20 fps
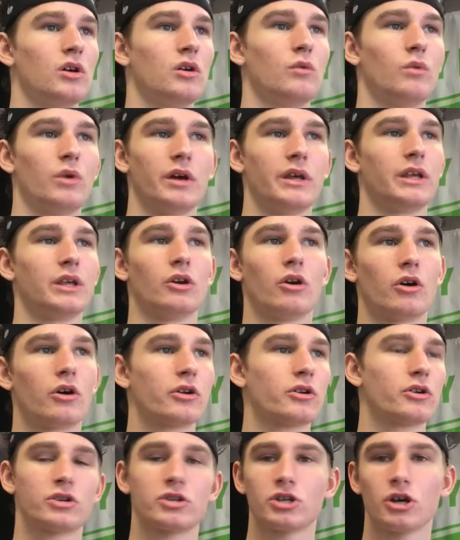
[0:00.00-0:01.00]
what
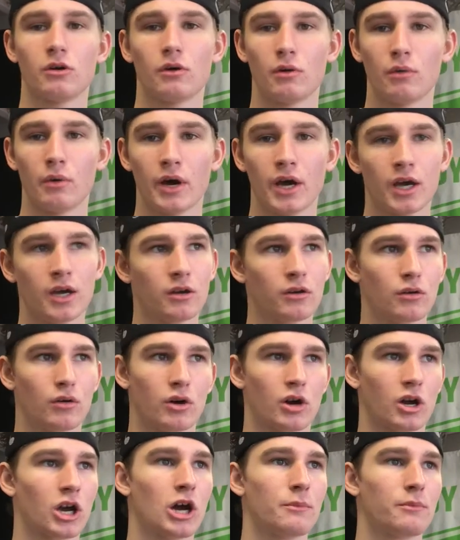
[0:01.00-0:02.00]
yard or so away or
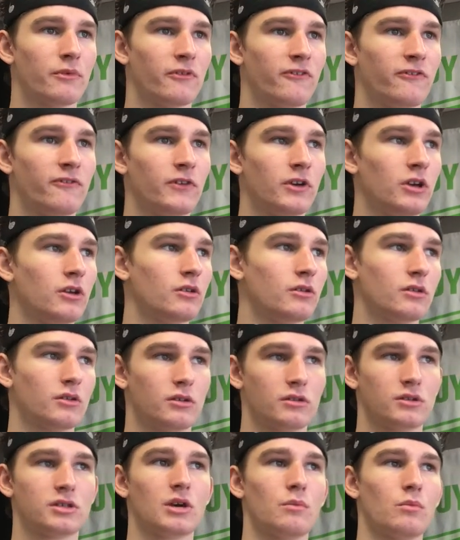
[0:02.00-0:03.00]
a couple feet,
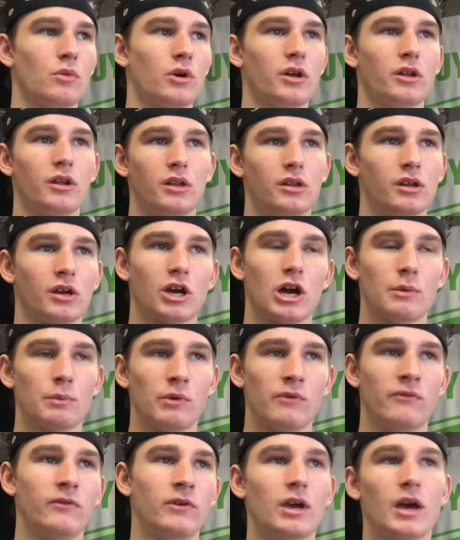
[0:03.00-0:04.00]
somewhat in the couple
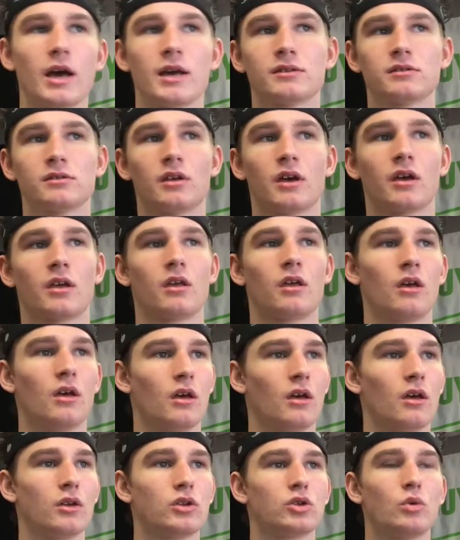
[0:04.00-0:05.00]
feet as like
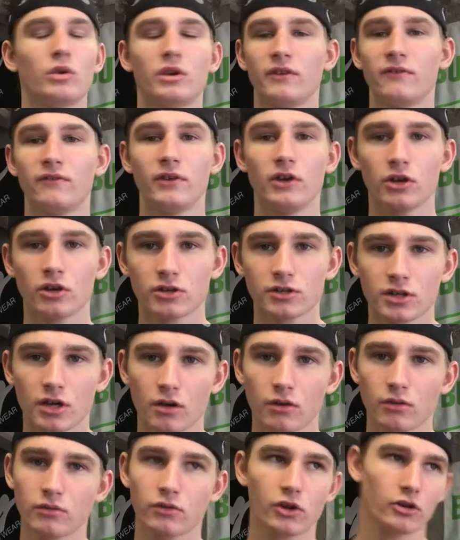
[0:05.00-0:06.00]
20 feet or
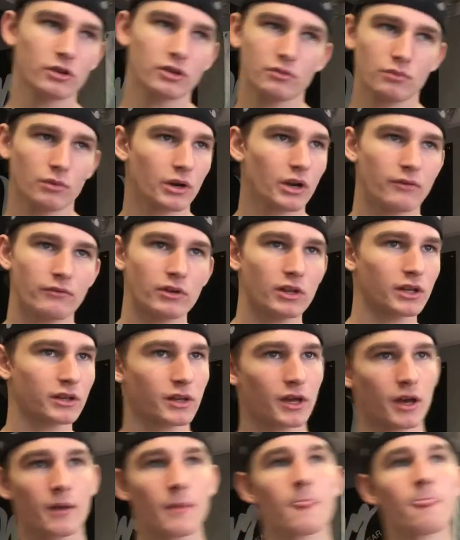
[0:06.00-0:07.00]
so, 30, whatever like
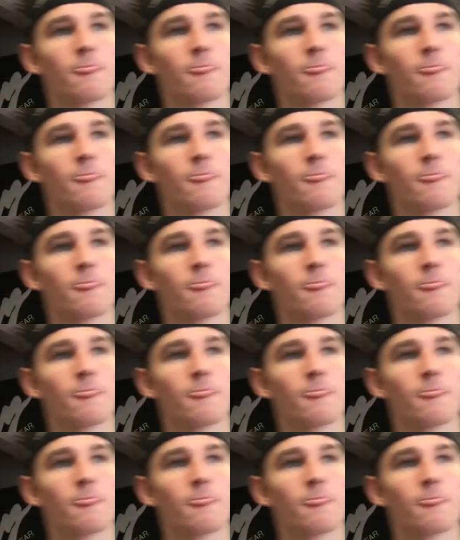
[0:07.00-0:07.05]
that.